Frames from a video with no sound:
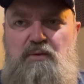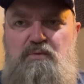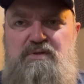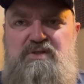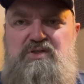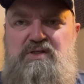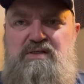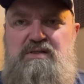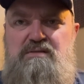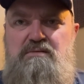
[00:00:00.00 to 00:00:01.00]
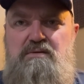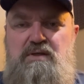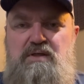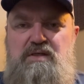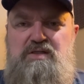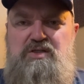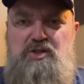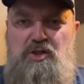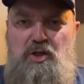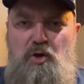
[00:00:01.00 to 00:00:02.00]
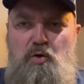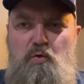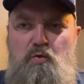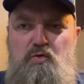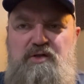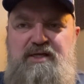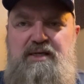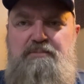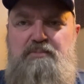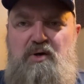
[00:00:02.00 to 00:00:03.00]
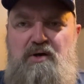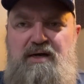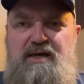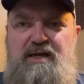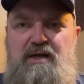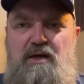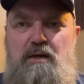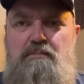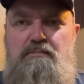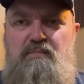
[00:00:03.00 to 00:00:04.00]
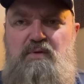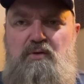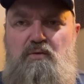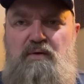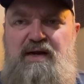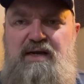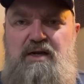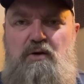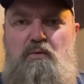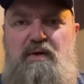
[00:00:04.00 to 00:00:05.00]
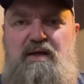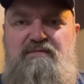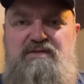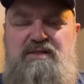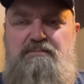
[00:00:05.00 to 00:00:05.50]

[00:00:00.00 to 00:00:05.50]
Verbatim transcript: It was just slowly burning up the radio waves.